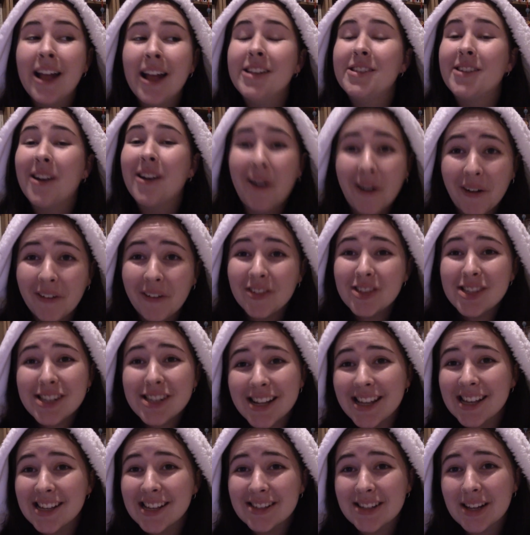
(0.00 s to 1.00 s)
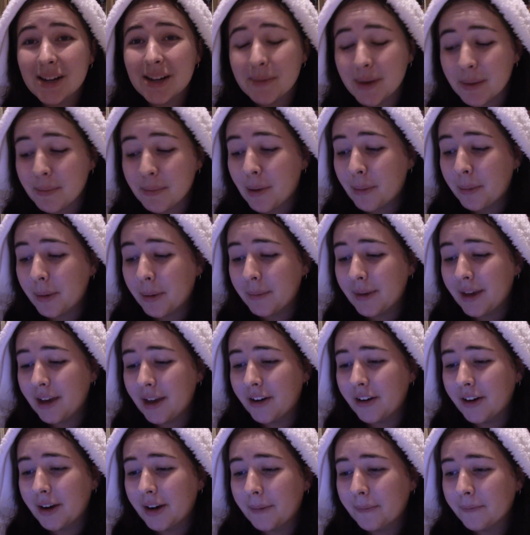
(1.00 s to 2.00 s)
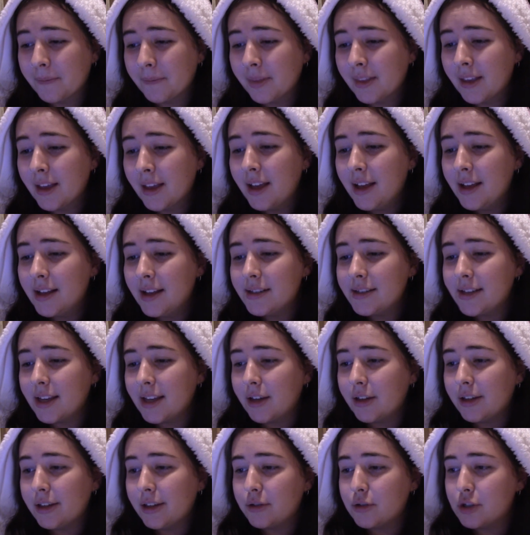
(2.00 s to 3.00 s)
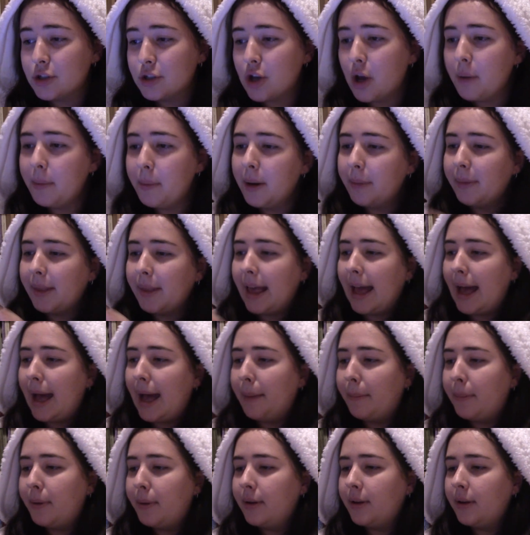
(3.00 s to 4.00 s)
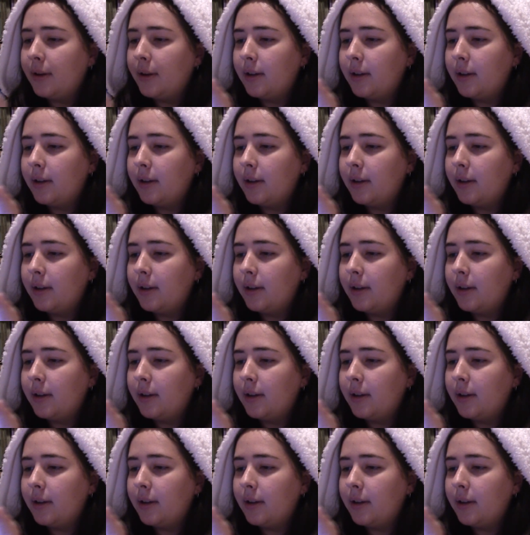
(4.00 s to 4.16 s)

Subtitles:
And so obviously he was gonna be a popular meet and greet. So yeah, you just open up the app.